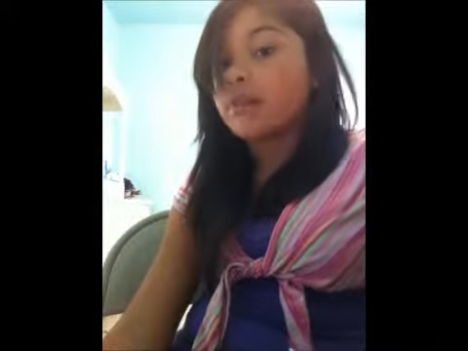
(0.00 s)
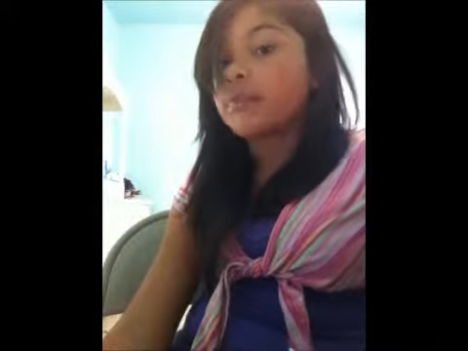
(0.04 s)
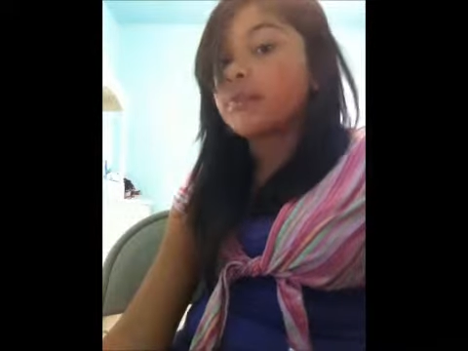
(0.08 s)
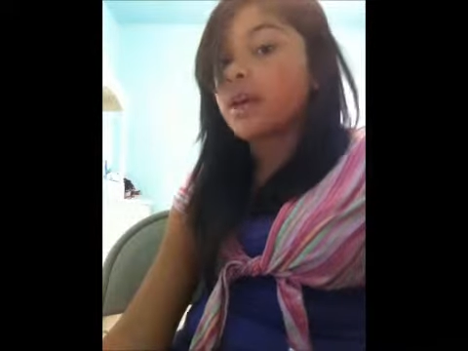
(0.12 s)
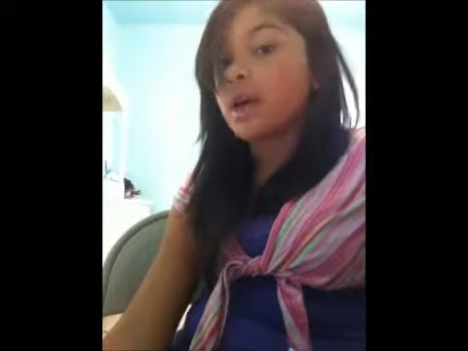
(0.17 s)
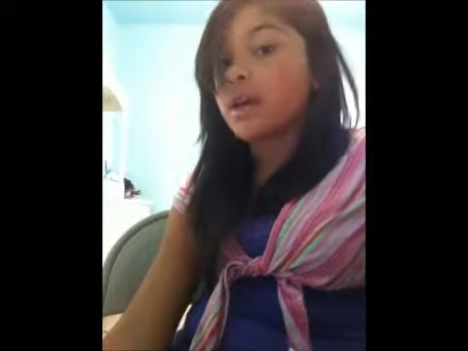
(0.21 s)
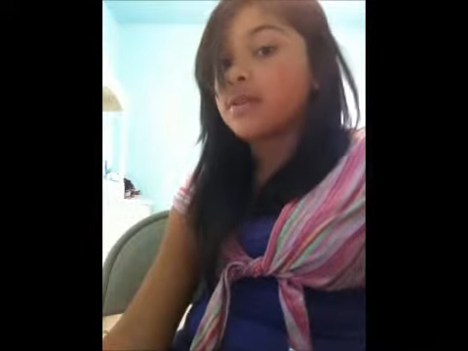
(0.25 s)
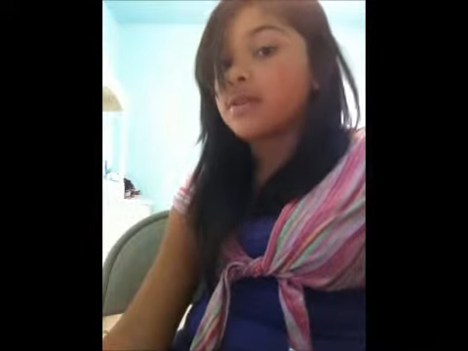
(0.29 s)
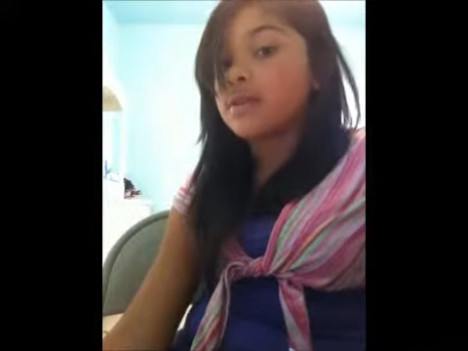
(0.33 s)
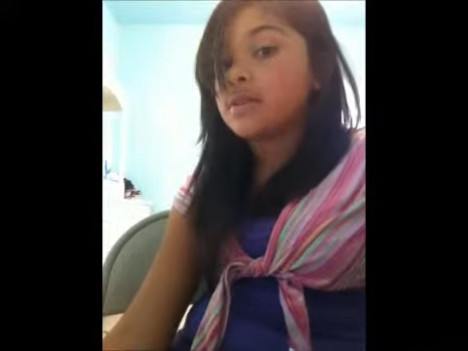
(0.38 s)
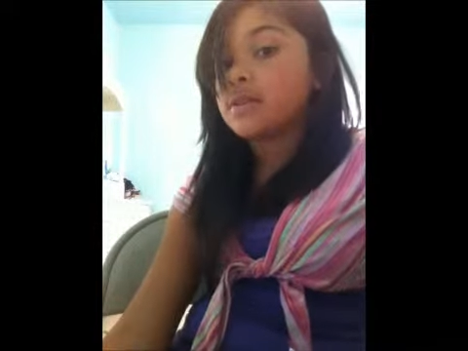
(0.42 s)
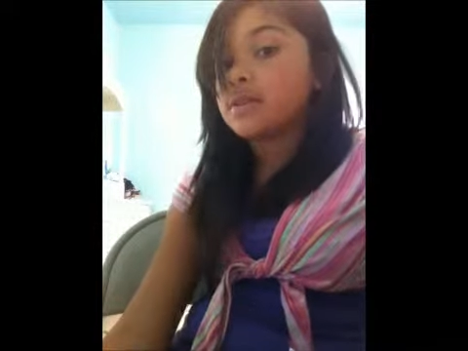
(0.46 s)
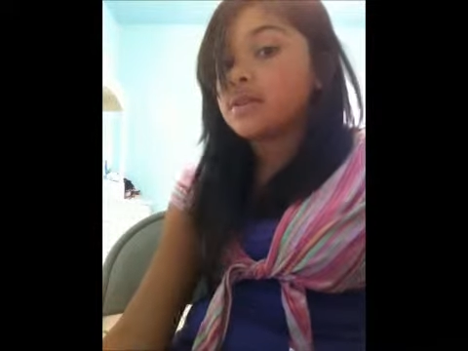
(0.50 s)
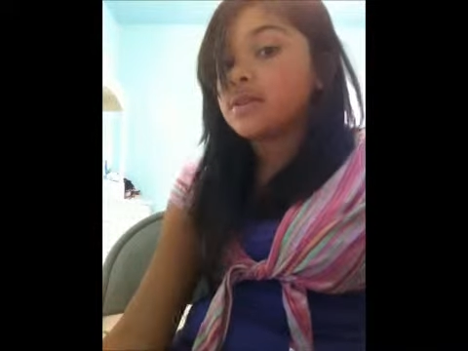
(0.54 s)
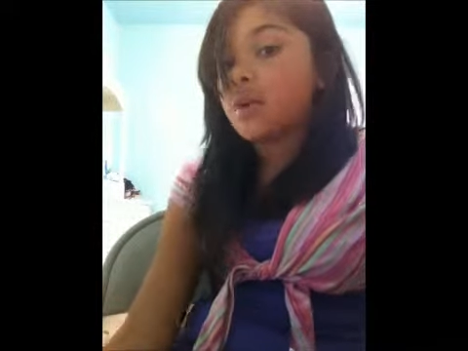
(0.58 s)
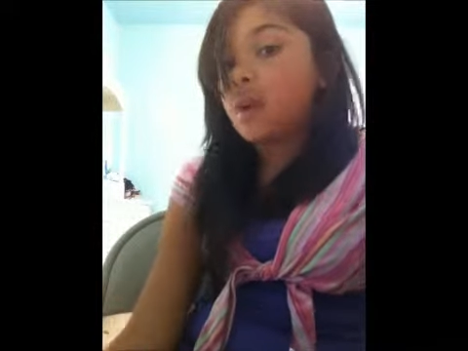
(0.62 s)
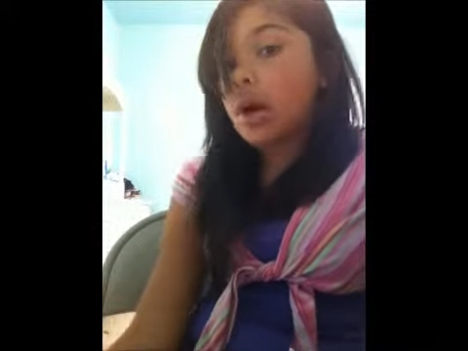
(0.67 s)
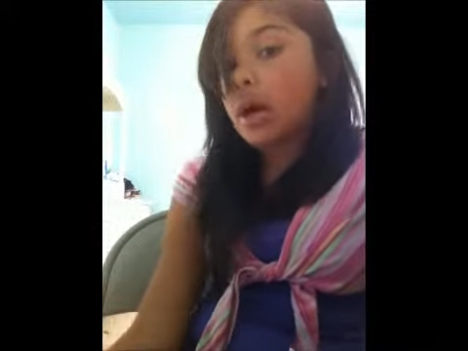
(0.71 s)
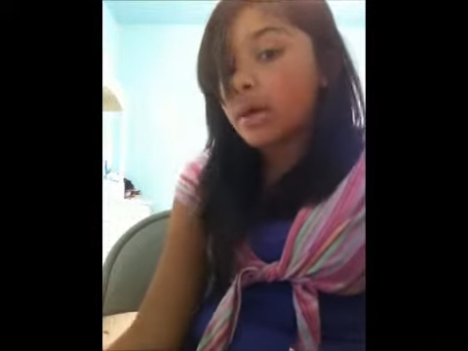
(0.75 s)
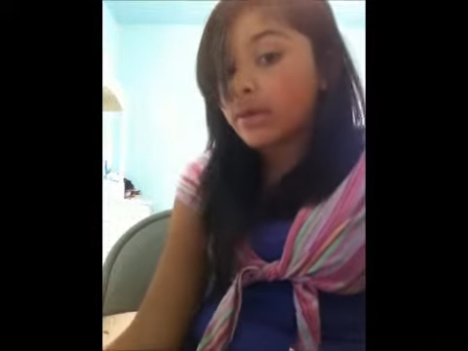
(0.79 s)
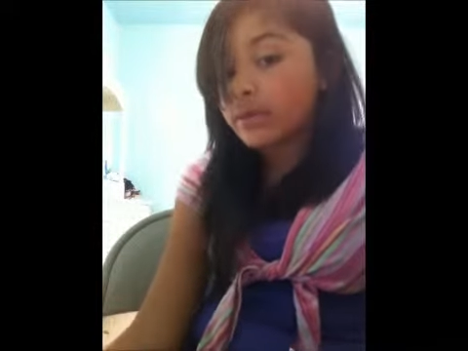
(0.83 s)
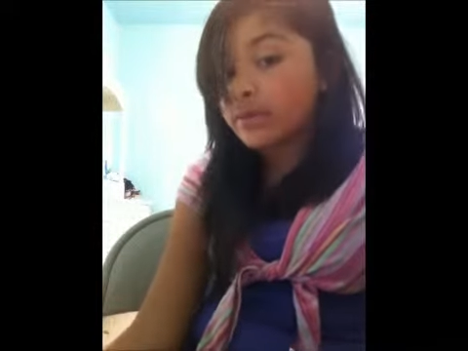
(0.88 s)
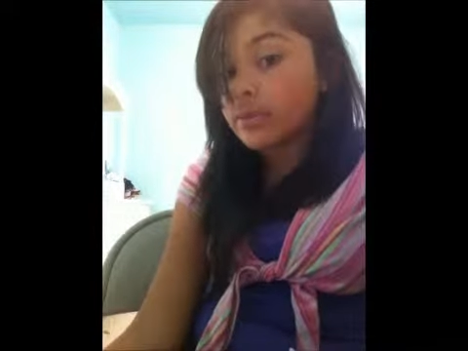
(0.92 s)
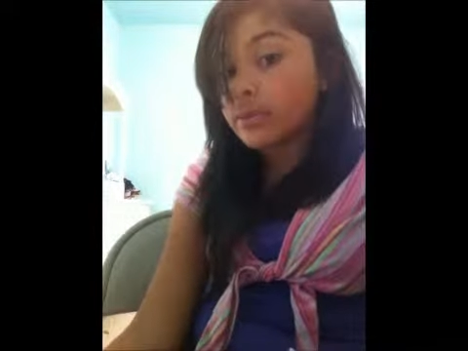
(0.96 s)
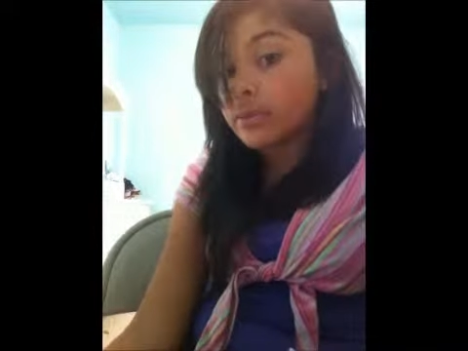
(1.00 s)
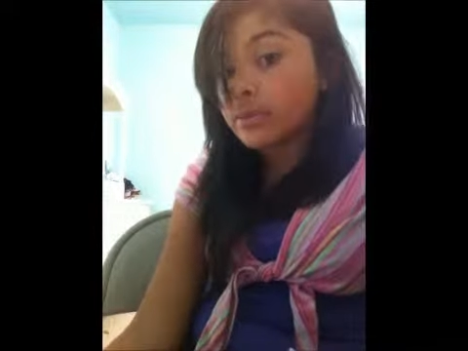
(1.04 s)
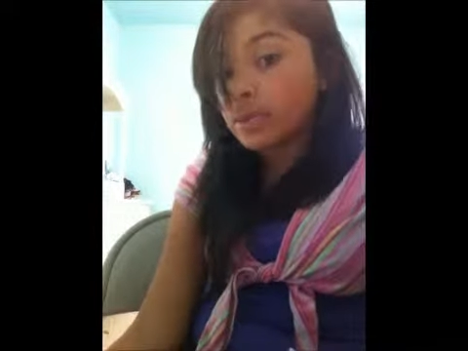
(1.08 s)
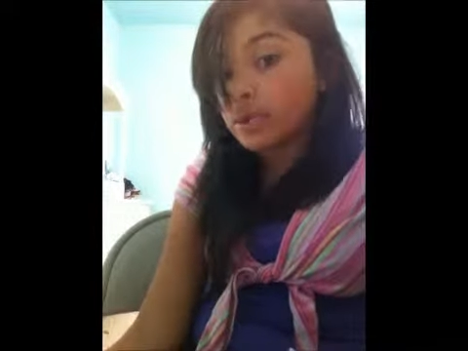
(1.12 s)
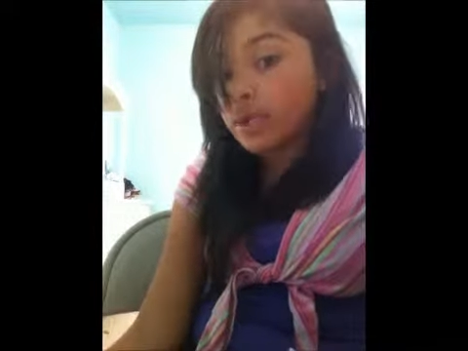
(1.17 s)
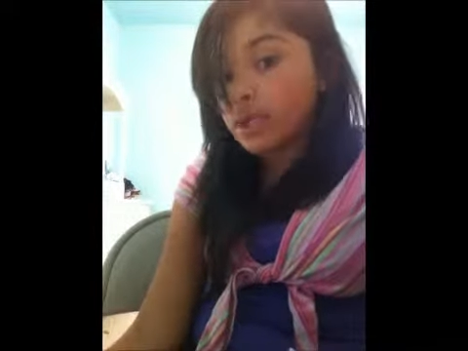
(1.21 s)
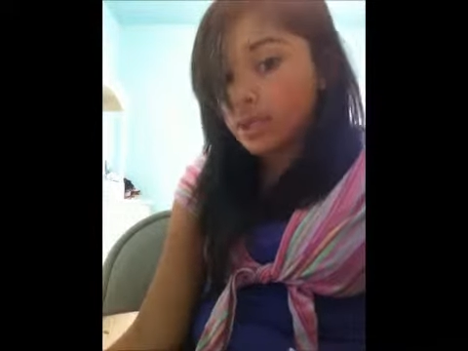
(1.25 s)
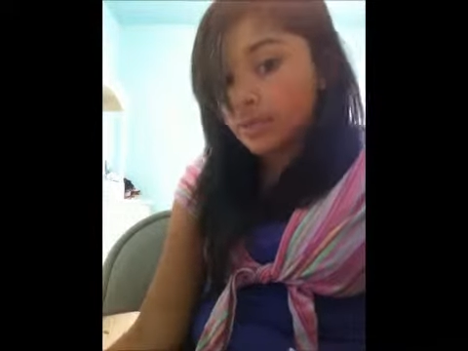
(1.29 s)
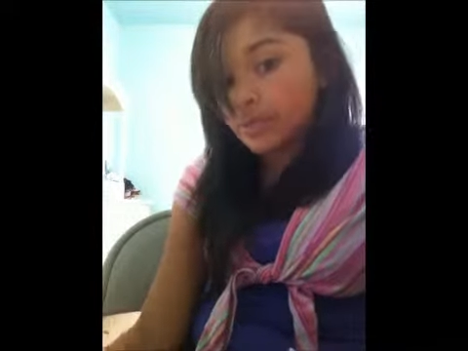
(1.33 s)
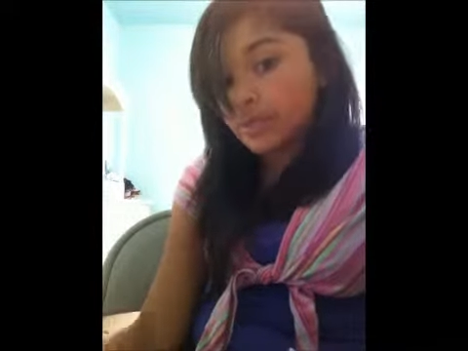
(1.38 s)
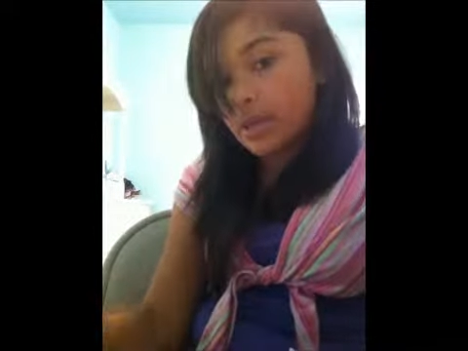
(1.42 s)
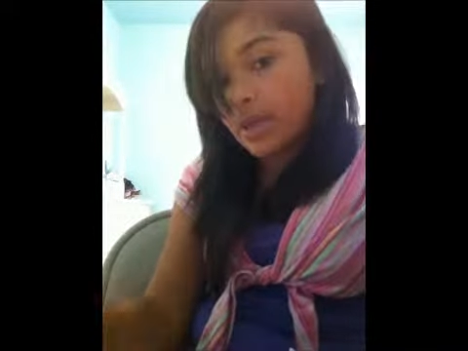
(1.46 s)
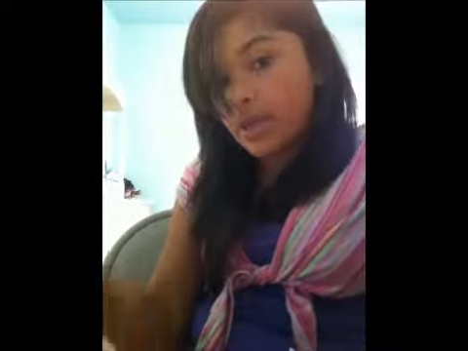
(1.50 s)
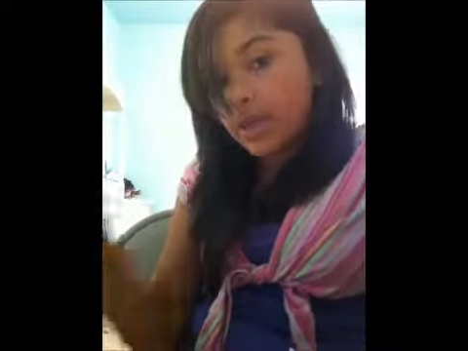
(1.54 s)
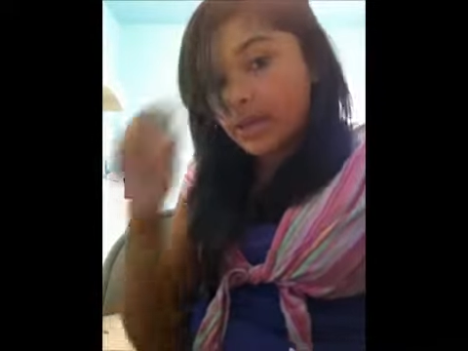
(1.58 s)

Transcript: lip glosses, so I have um,